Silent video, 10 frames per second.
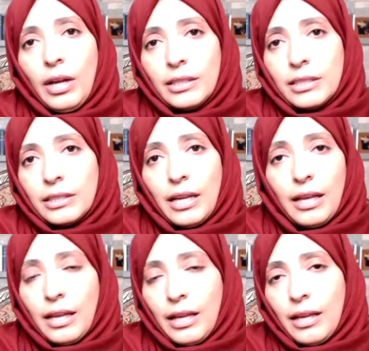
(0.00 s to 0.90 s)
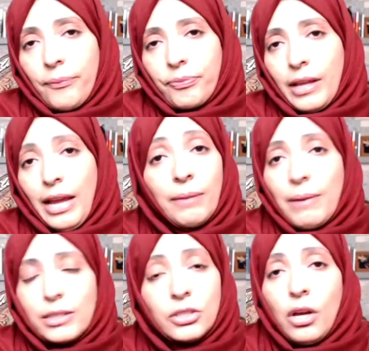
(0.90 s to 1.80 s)
and help
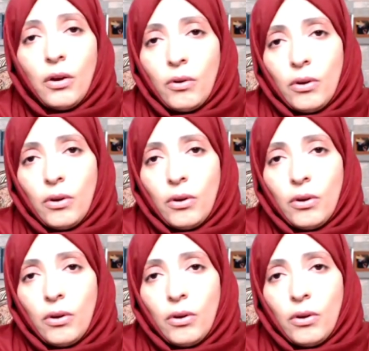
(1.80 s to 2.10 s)
us. No.